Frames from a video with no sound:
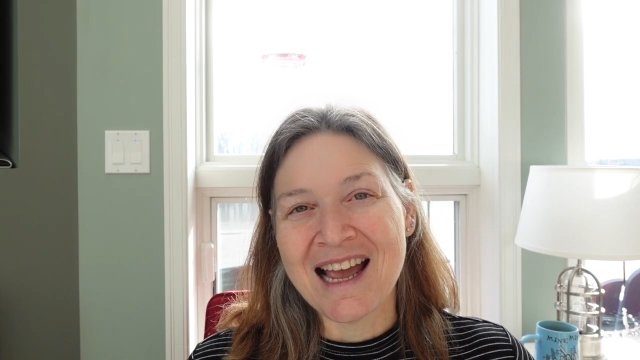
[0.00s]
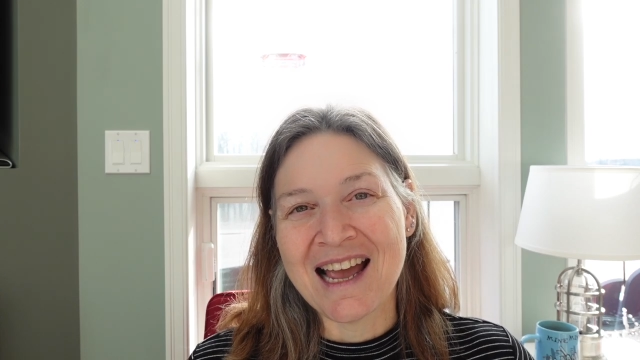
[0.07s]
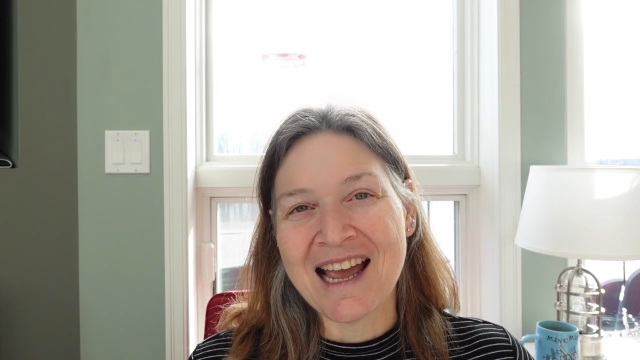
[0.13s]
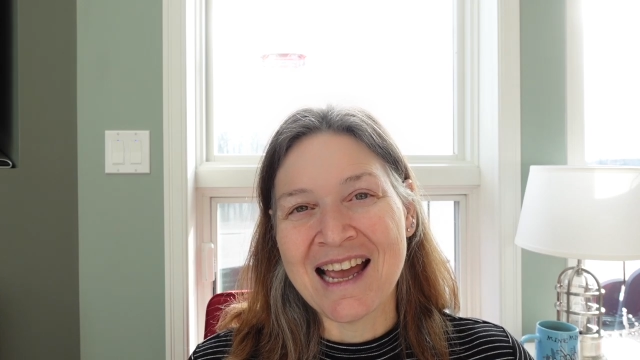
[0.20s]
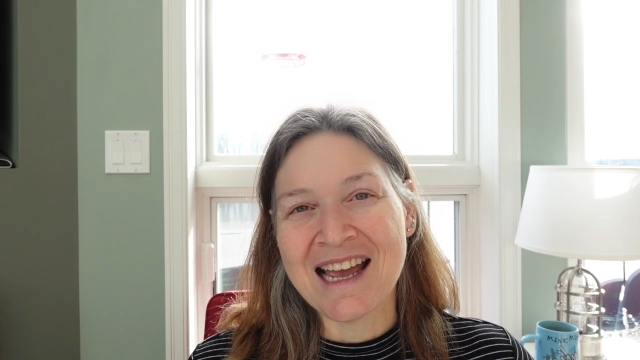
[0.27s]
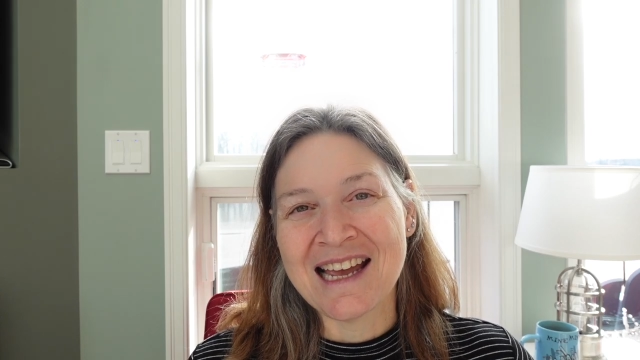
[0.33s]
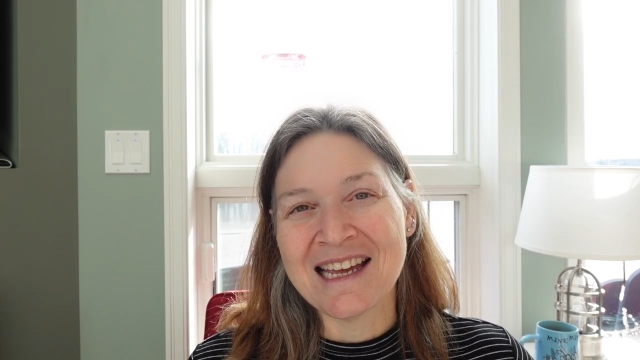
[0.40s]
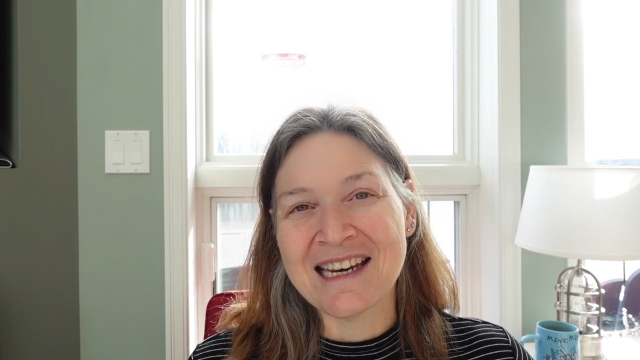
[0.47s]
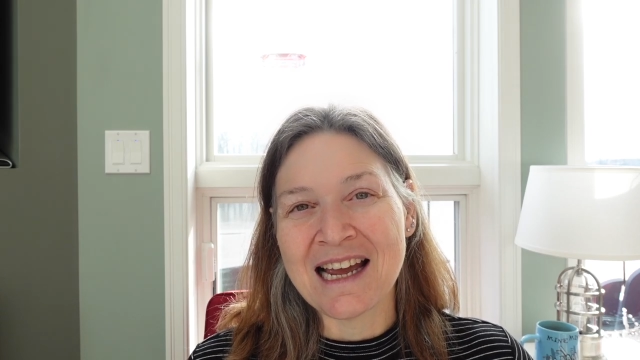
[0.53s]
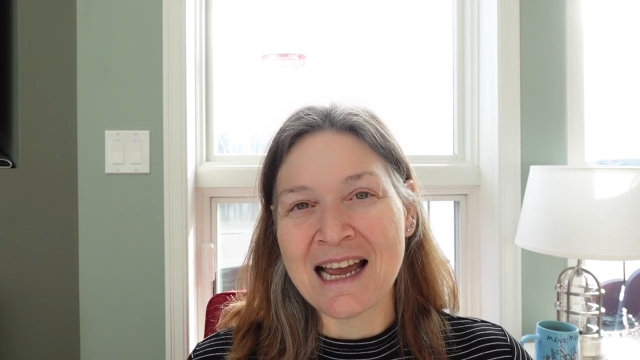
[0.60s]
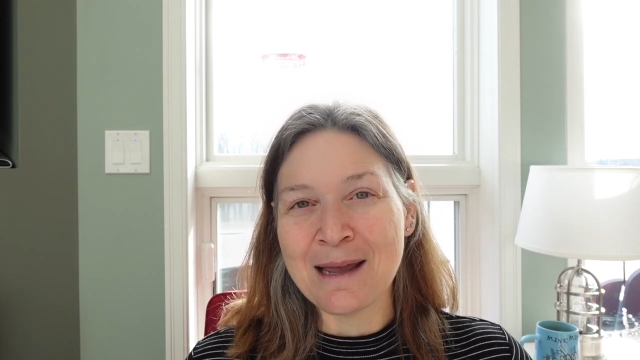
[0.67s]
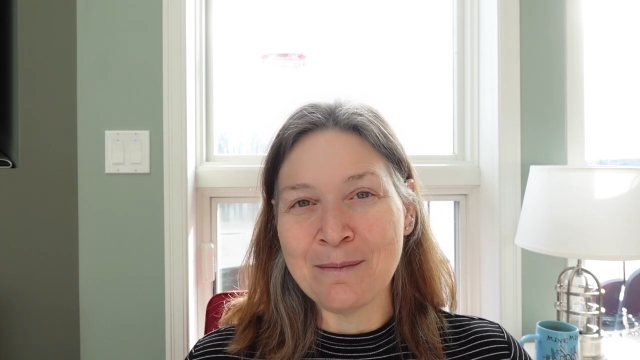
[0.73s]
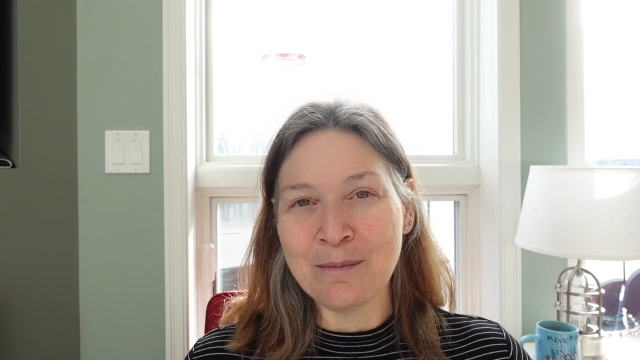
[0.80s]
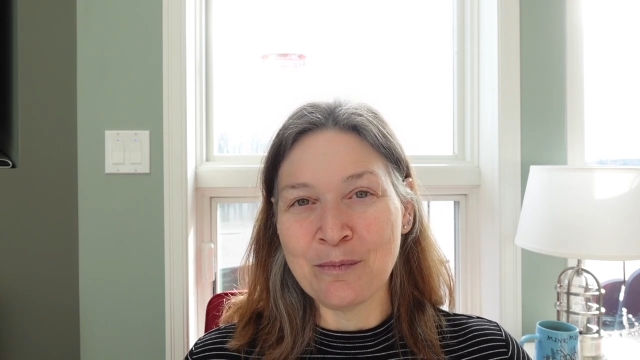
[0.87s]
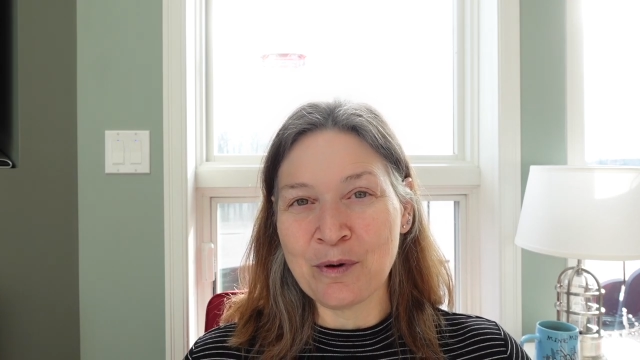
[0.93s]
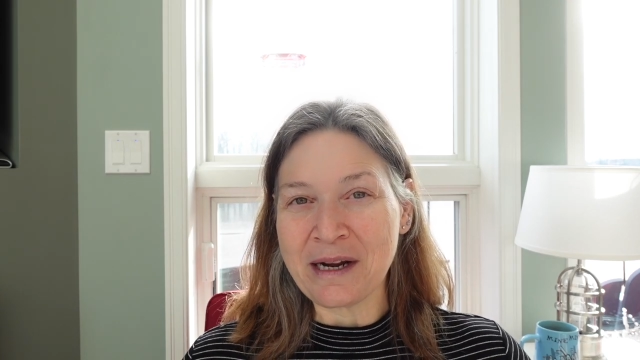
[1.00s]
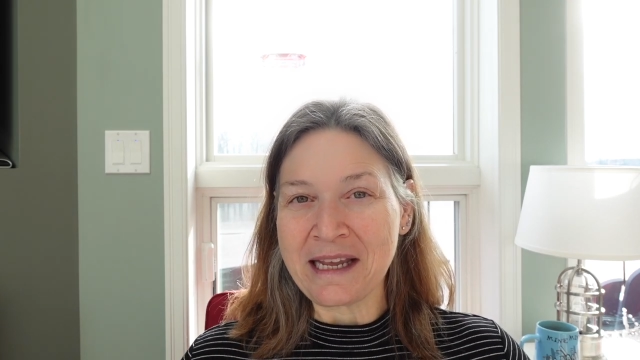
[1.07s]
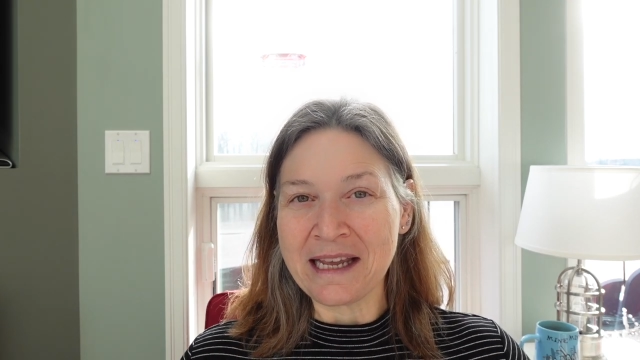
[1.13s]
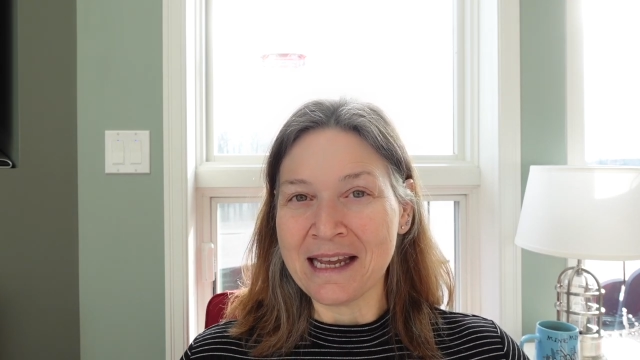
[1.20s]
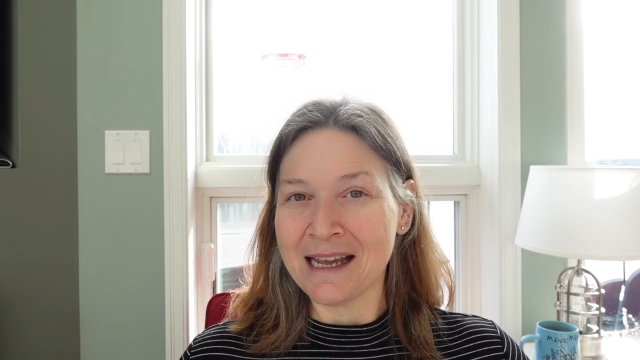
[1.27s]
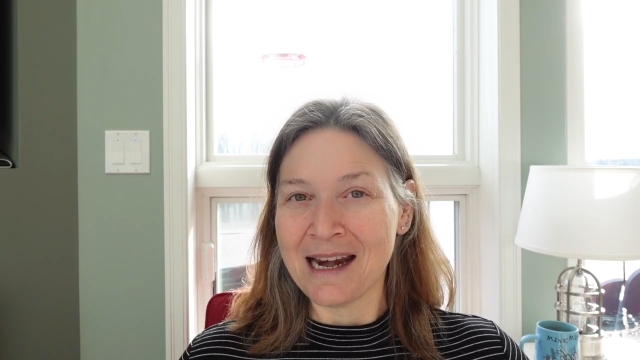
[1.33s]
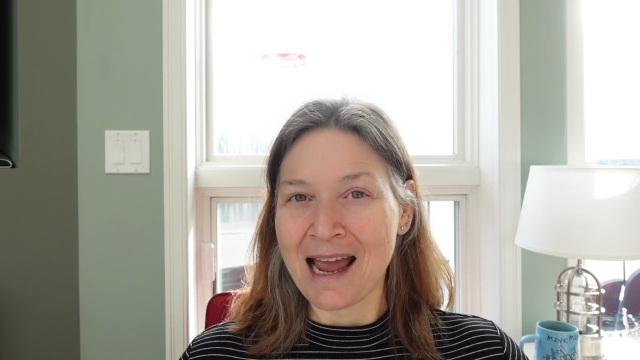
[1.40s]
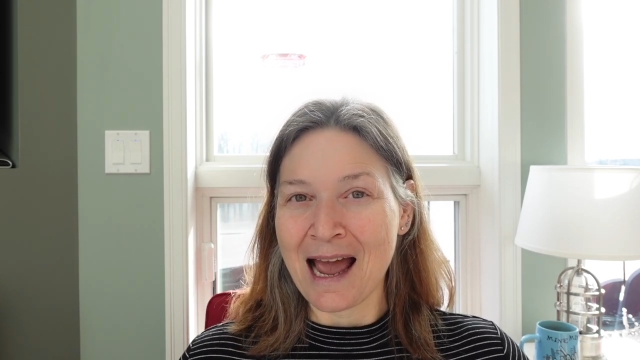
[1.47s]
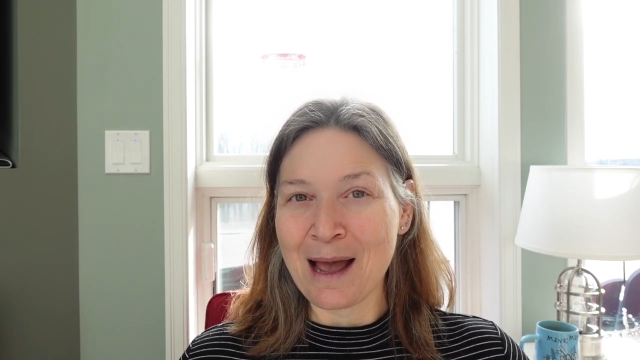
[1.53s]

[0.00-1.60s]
and I'm bringing an